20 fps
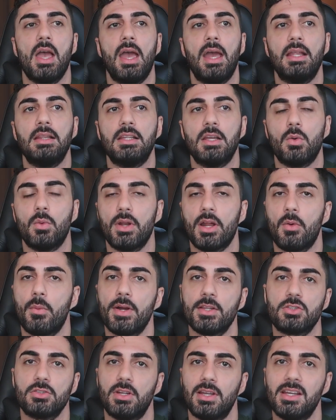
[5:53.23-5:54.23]
And then when I
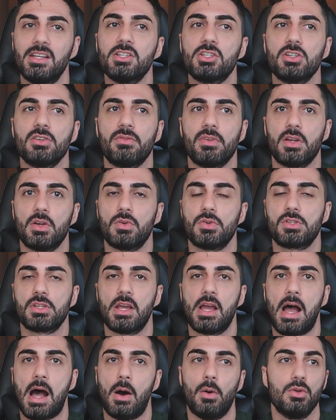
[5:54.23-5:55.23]
went to the interviews,
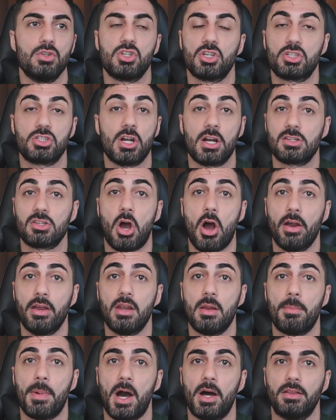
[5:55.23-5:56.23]
I would just start
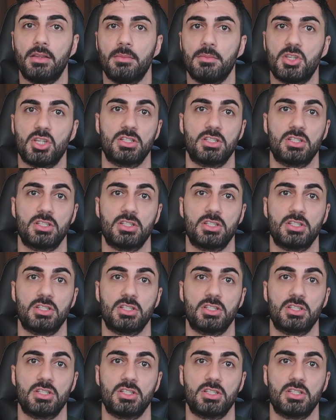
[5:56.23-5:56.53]
talking about them.